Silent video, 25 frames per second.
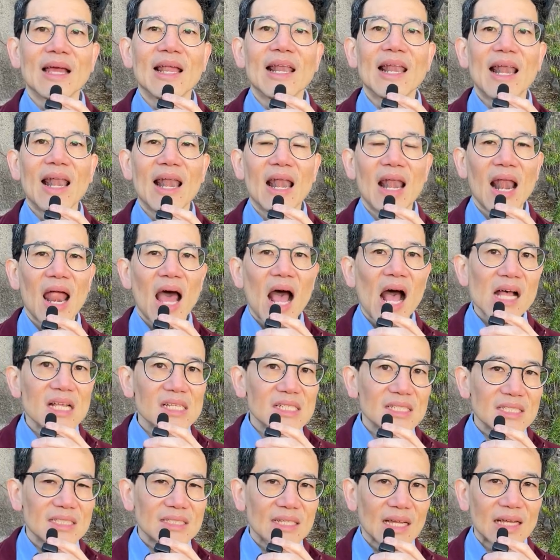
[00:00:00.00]

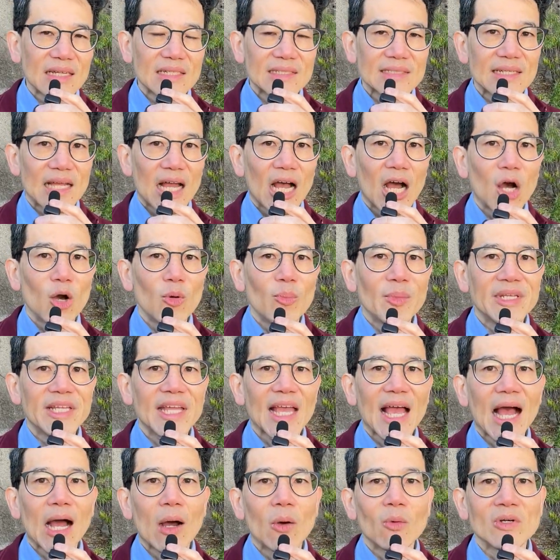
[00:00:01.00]
Last night, how many
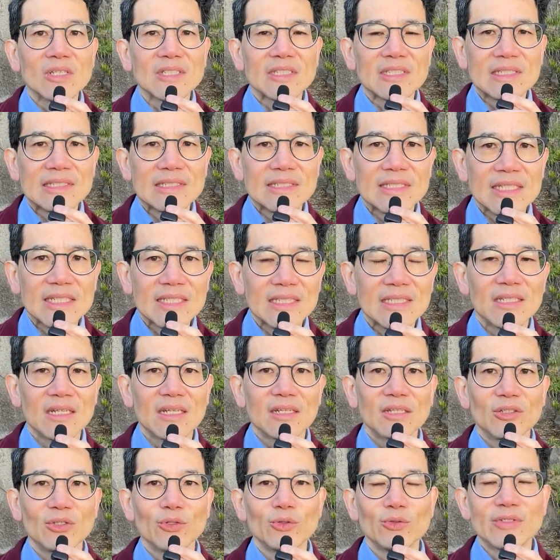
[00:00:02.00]
hours did
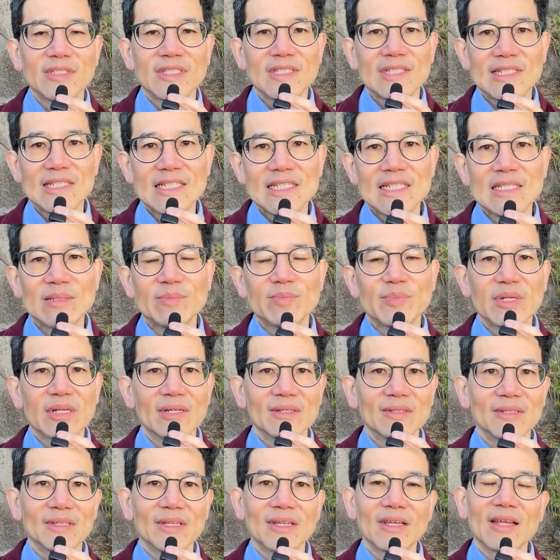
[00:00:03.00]
you sleep
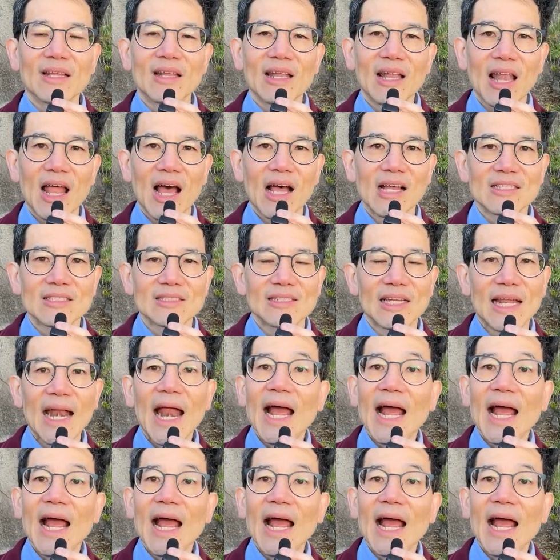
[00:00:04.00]
last night?